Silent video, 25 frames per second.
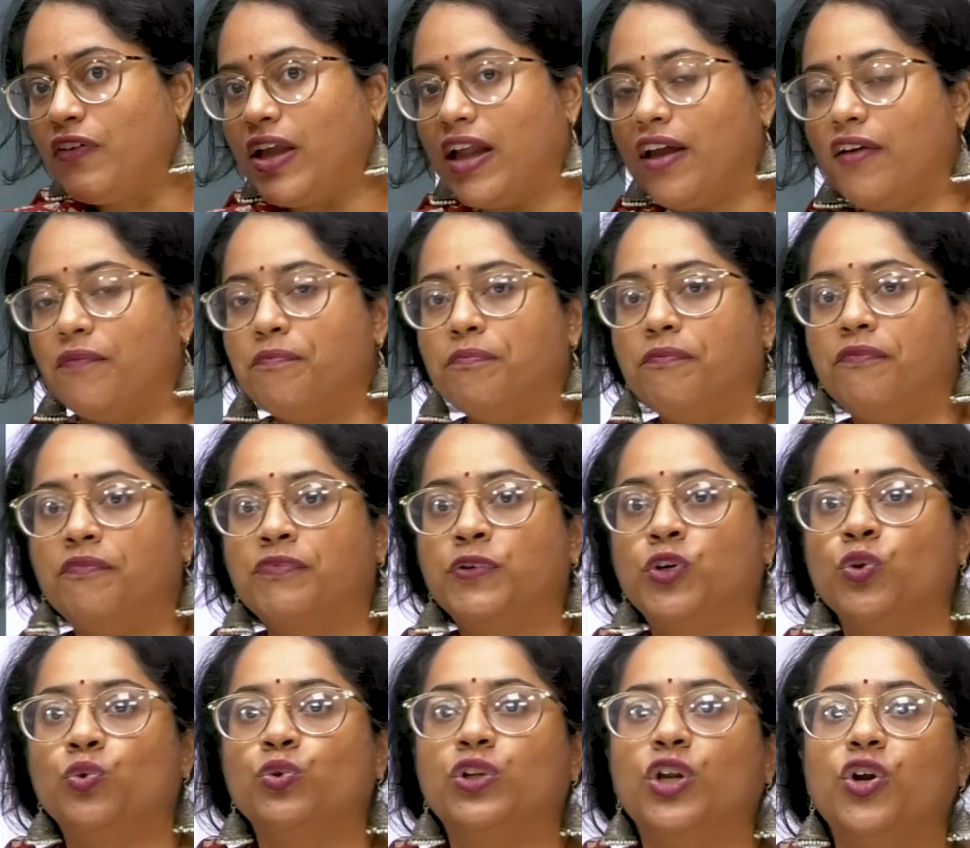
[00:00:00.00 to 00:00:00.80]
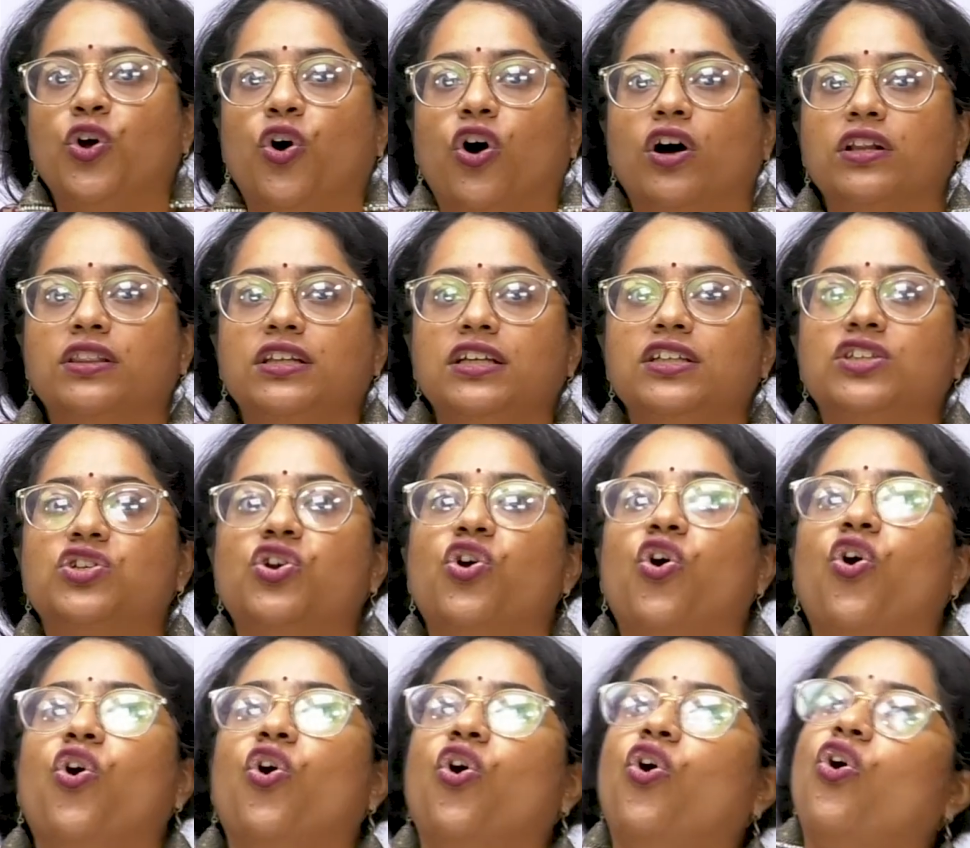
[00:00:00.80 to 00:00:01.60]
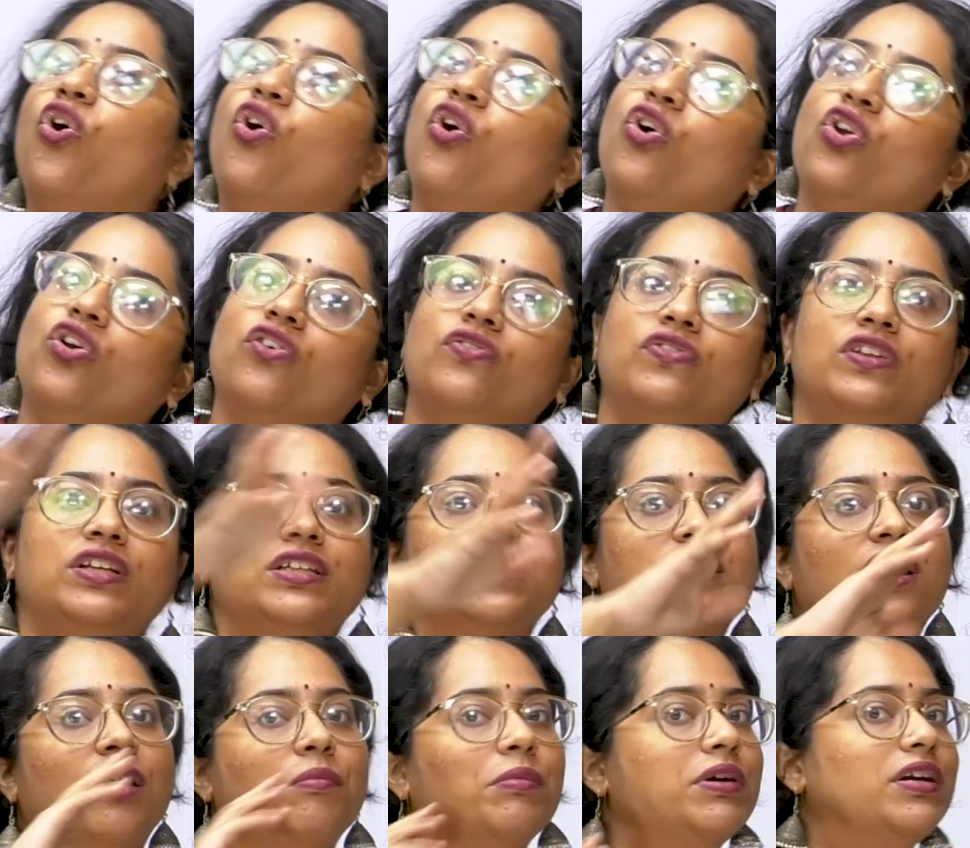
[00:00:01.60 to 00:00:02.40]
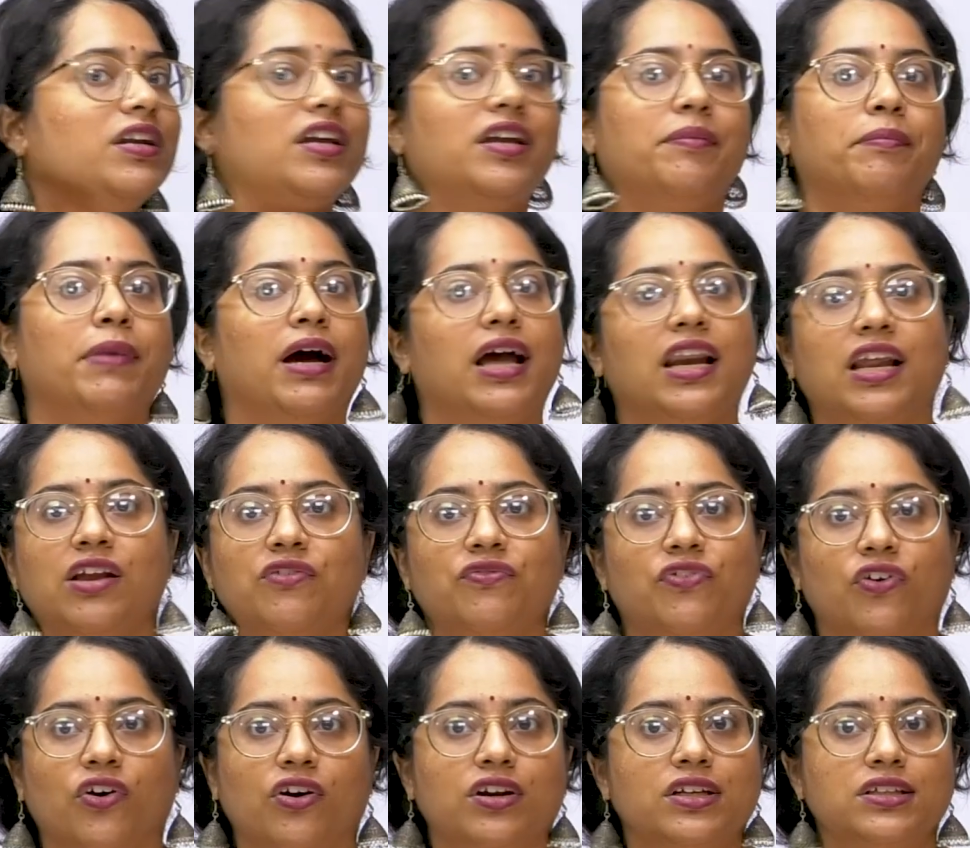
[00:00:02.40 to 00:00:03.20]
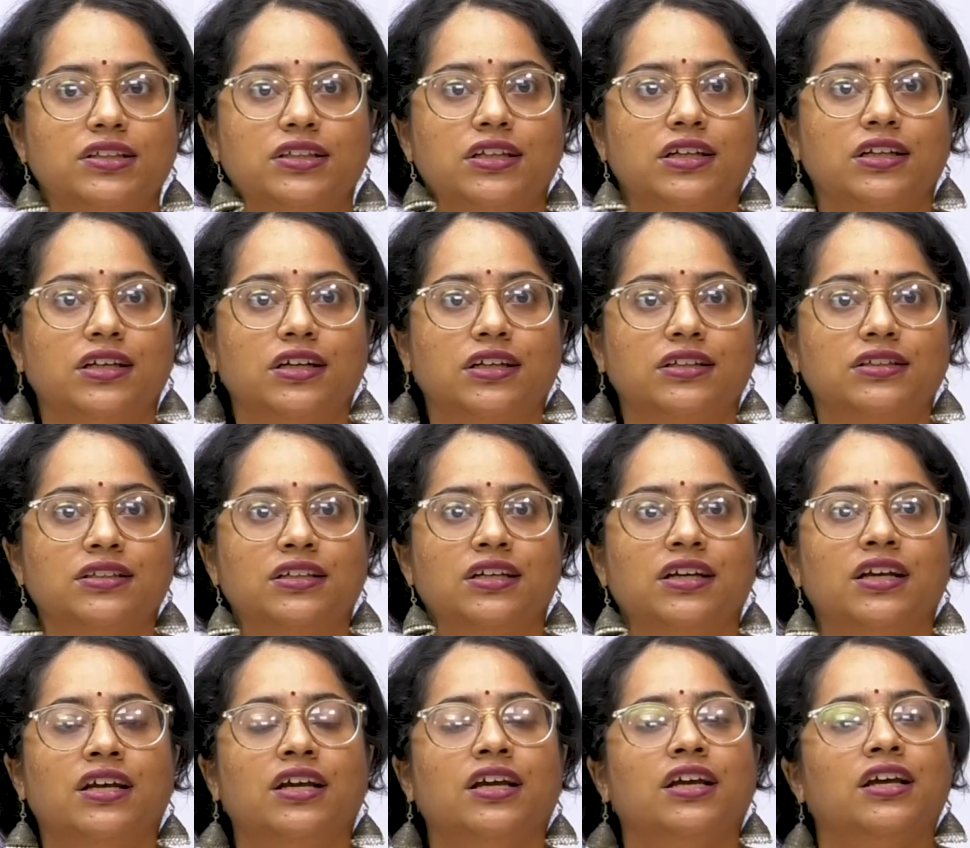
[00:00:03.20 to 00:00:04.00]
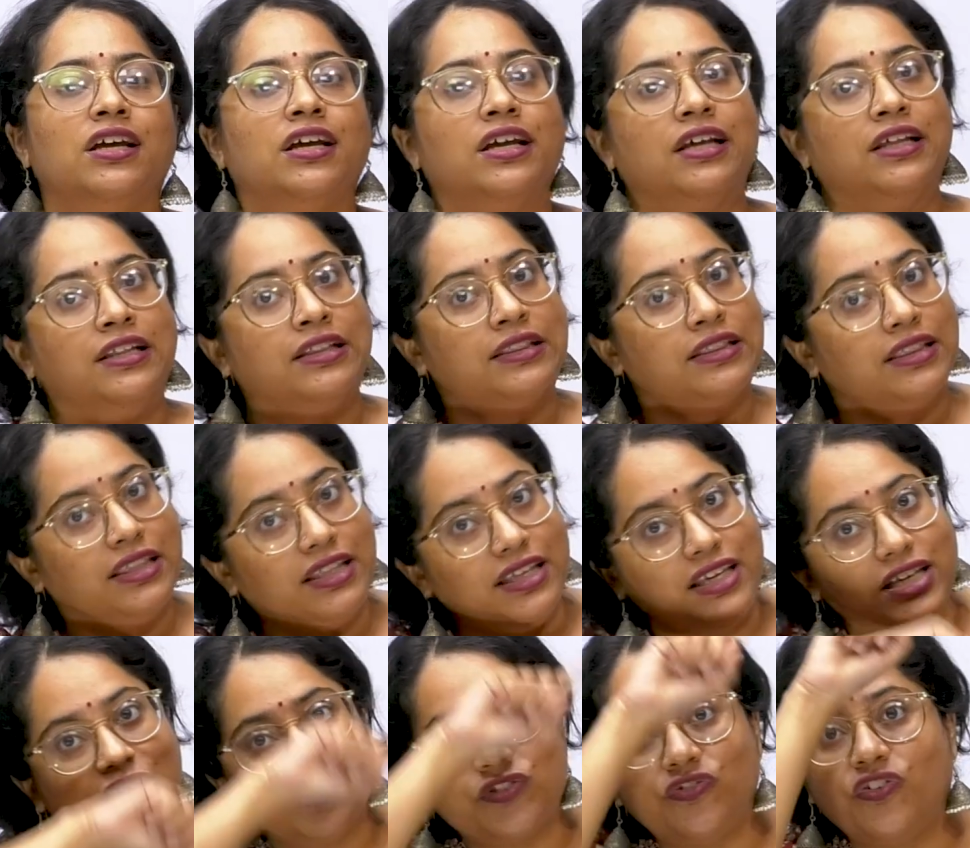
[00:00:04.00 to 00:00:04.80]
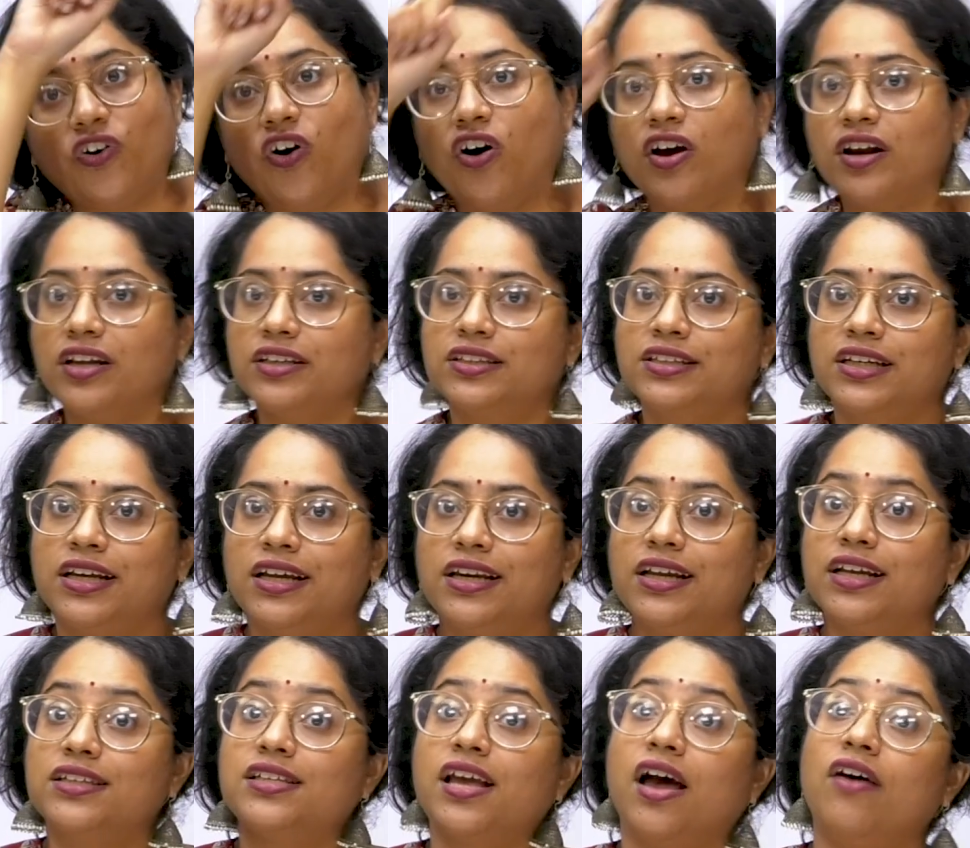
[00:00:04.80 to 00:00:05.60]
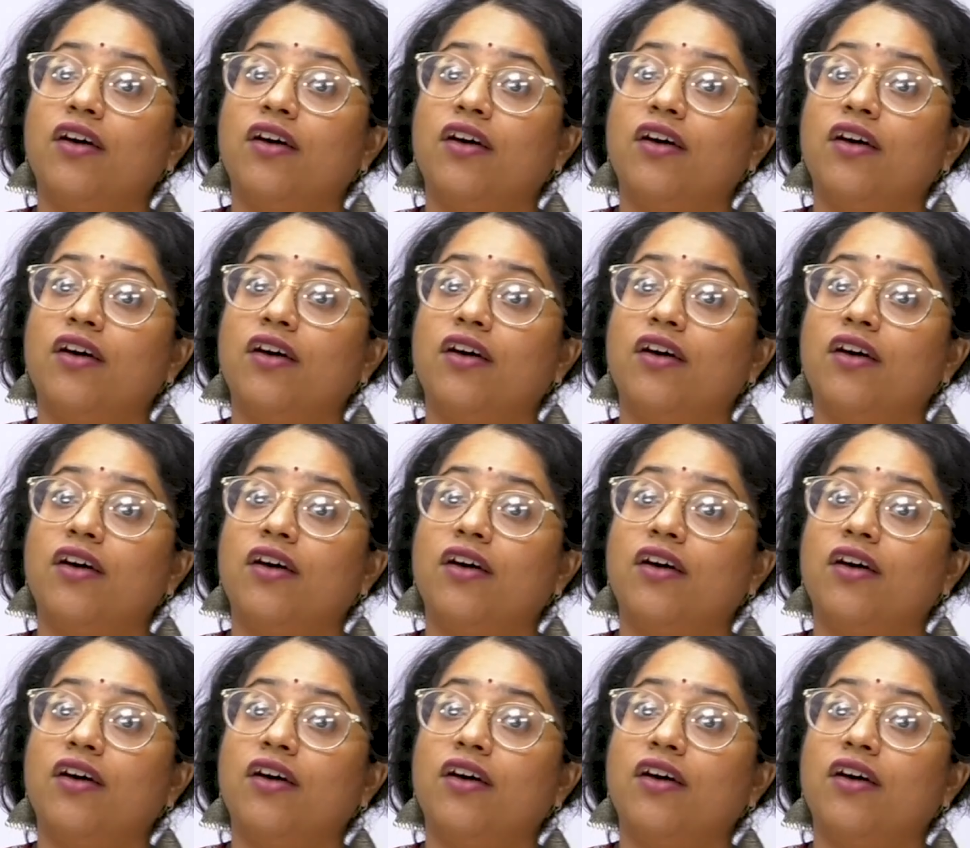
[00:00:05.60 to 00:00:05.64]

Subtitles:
way to the northeastern, all of these come under Himalayan forest areas. These forest areas